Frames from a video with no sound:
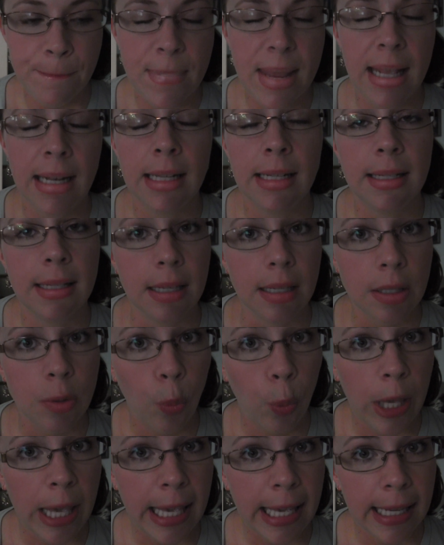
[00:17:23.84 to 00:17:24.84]
And it does
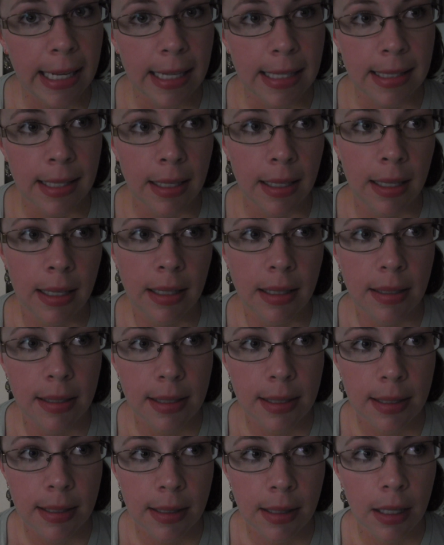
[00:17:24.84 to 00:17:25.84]
weaken as it
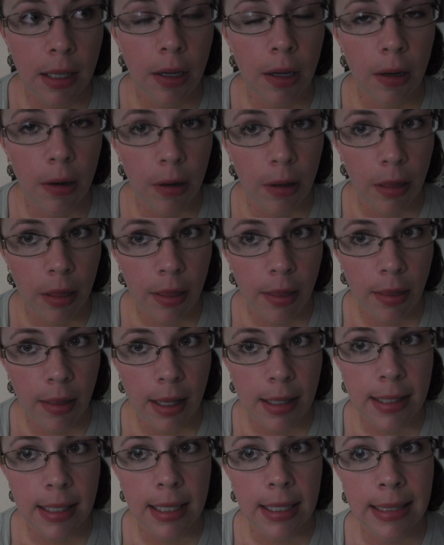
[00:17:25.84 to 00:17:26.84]
hits the earth,
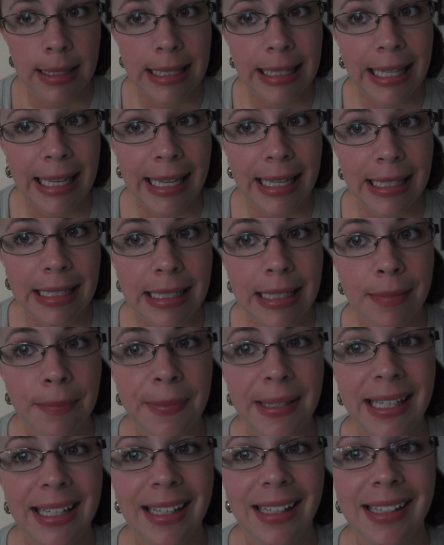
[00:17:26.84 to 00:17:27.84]
as it hits land,
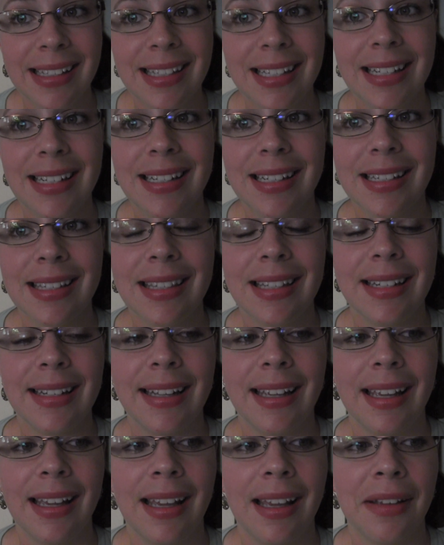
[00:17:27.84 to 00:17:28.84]
because it doesn't
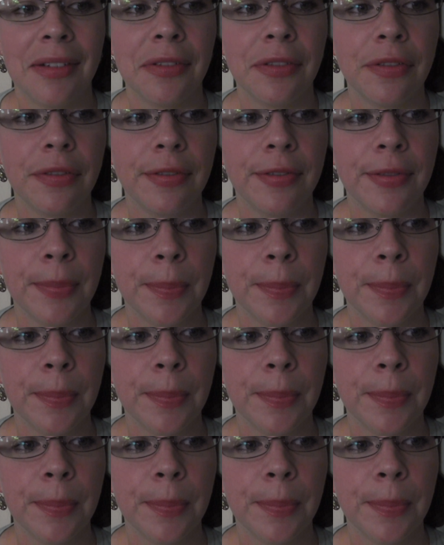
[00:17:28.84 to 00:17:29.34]
have,